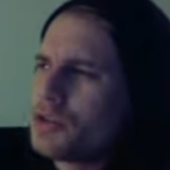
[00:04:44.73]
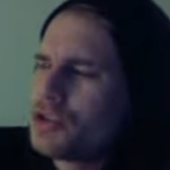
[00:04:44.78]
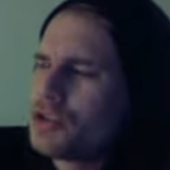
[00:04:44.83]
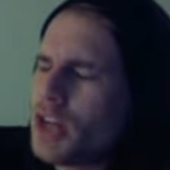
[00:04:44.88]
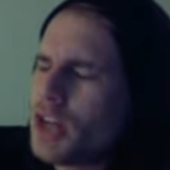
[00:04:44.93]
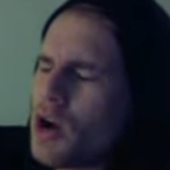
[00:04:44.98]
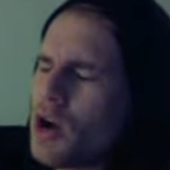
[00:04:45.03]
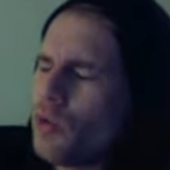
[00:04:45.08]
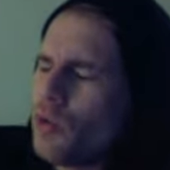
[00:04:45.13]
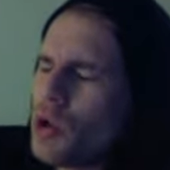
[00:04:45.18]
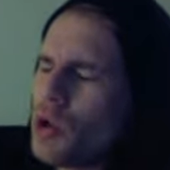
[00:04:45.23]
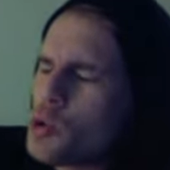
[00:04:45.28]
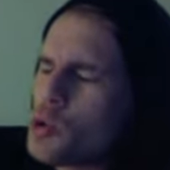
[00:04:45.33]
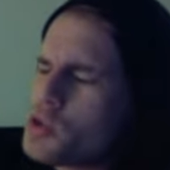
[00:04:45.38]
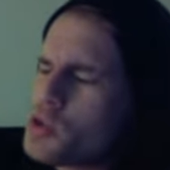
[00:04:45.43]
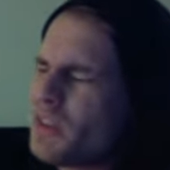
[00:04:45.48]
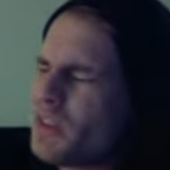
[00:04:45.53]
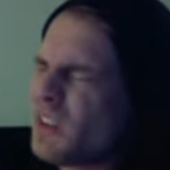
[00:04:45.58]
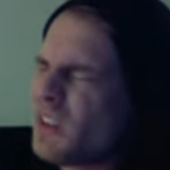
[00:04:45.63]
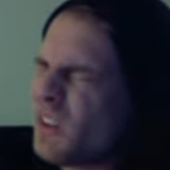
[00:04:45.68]

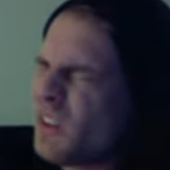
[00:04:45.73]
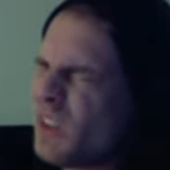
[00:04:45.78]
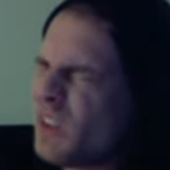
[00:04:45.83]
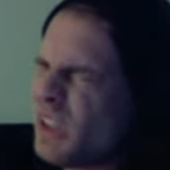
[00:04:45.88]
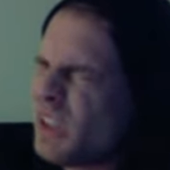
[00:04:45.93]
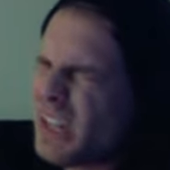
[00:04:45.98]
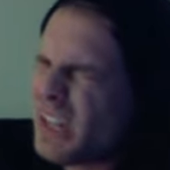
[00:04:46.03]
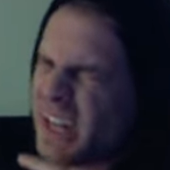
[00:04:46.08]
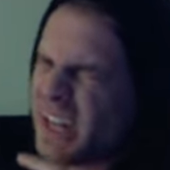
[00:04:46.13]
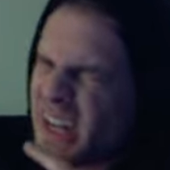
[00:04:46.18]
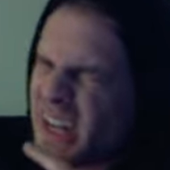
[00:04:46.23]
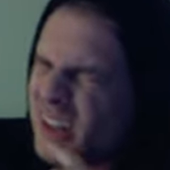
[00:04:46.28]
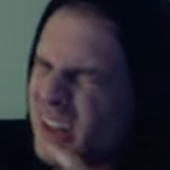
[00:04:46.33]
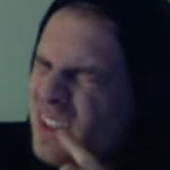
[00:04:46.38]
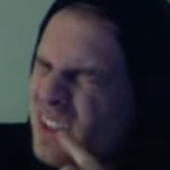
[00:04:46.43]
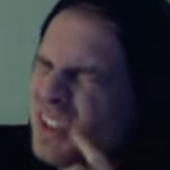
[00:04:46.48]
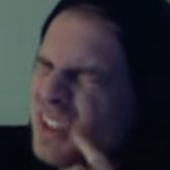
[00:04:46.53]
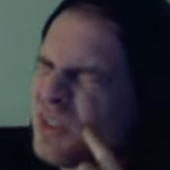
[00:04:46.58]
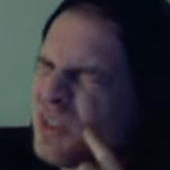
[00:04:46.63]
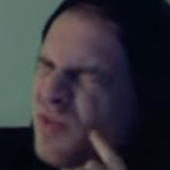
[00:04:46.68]
downloading the
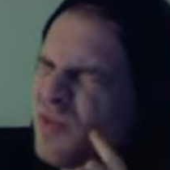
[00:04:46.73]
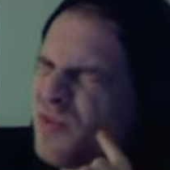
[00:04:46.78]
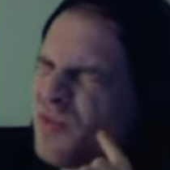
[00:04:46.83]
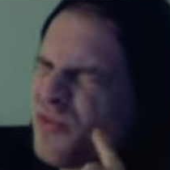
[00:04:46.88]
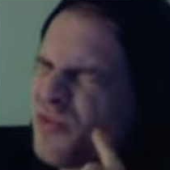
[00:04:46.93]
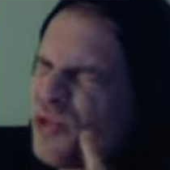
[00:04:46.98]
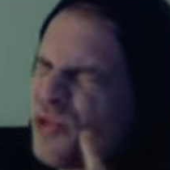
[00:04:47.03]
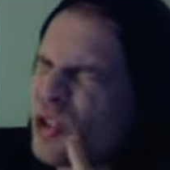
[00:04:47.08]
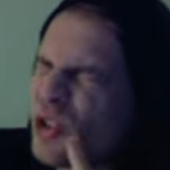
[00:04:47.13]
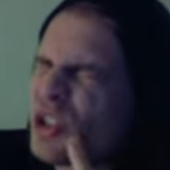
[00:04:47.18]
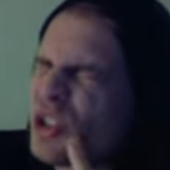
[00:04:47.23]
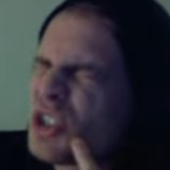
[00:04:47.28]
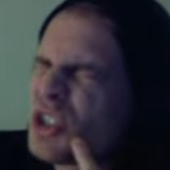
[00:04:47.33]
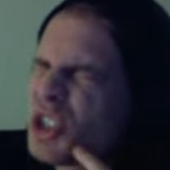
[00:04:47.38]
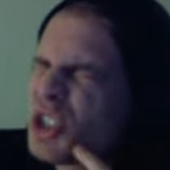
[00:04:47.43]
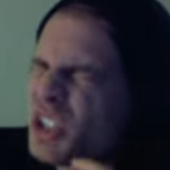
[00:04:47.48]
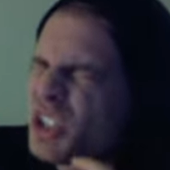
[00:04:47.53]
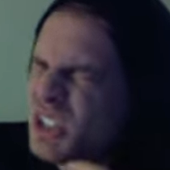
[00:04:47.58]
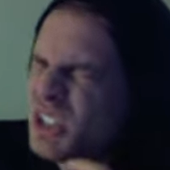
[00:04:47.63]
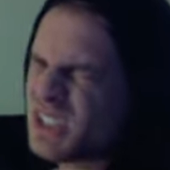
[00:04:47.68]
latest
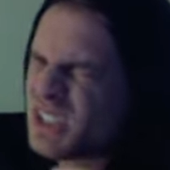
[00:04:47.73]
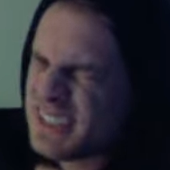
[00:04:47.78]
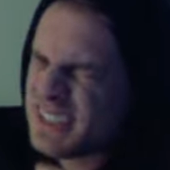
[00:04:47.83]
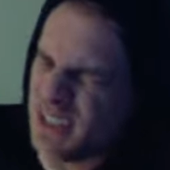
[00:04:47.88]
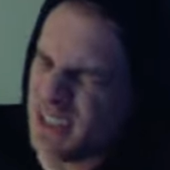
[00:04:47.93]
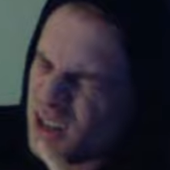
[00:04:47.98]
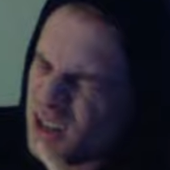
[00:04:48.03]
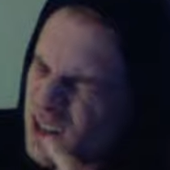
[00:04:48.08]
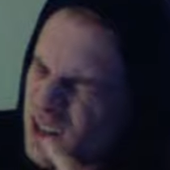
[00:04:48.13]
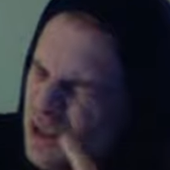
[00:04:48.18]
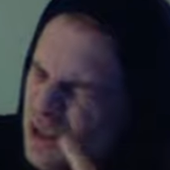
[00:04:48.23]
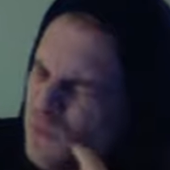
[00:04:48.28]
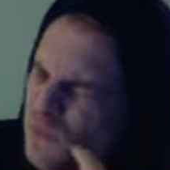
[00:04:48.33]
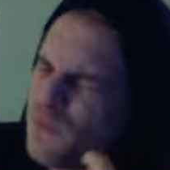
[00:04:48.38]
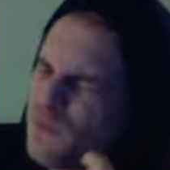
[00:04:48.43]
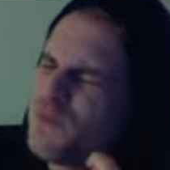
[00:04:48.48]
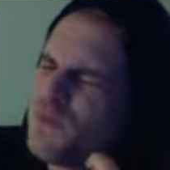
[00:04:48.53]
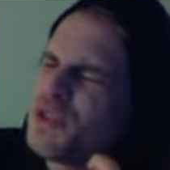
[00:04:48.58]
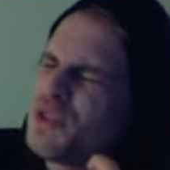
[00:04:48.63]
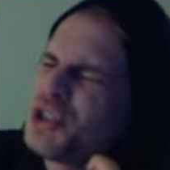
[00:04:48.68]
version
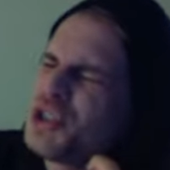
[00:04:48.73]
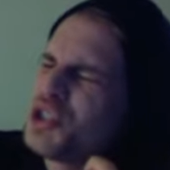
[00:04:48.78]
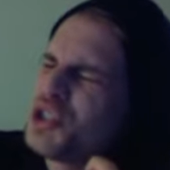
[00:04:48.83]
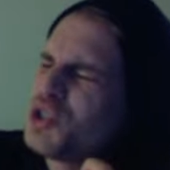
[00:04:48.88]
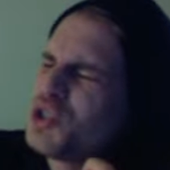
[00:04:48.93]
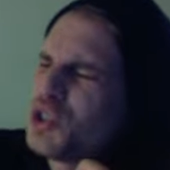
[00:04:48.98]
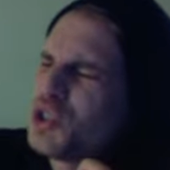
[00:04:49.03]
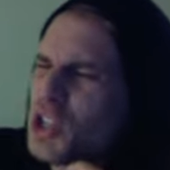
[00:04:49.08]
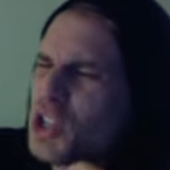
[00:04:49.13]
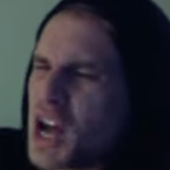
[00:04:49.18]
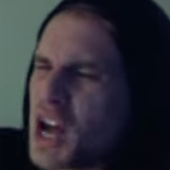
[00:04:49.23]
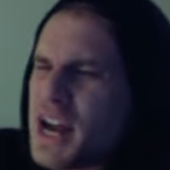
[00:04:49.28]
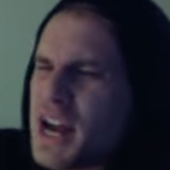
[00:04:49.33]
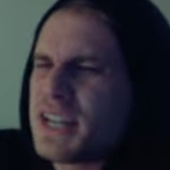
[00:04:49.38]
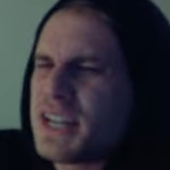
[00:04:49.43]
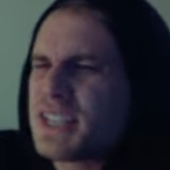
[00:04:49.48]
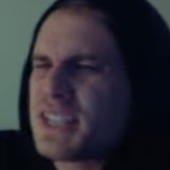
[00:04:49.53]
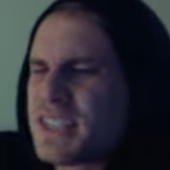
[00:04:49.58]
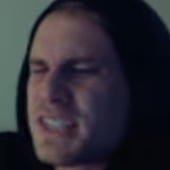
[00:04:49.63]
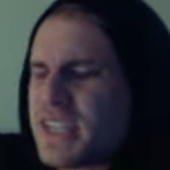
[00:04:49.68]
of the
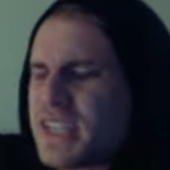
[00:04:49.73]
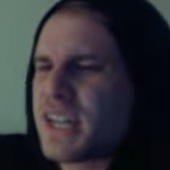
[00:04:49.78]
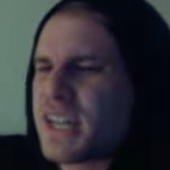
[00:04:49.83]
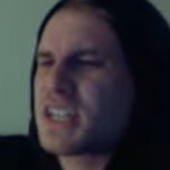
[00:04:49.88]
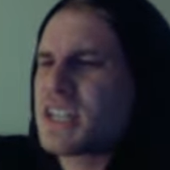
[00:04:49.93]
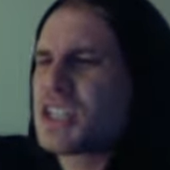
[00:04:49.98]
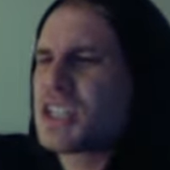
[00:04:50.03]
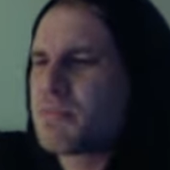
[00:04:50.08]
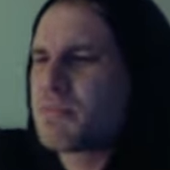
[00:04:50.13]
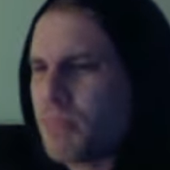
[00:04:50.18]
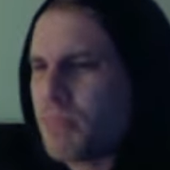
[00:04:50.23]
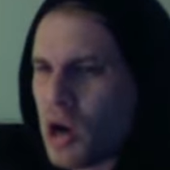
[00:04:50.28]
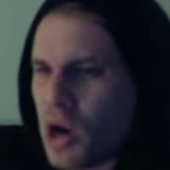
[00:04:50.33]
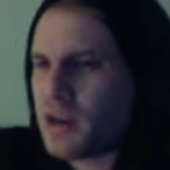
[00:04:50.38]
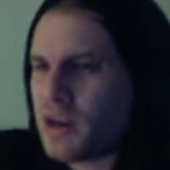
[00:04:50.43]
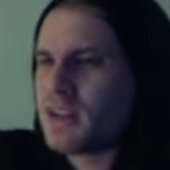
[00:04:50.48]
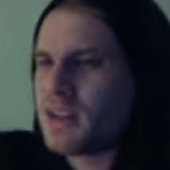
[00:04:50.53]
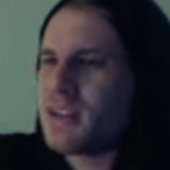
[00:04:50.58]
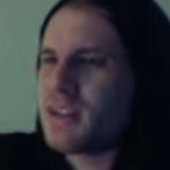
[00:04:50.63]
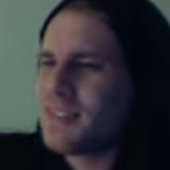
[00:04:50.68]
Line 6
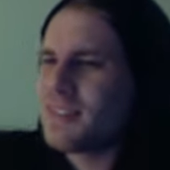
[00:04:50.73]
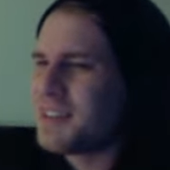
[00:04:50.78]
Monkey,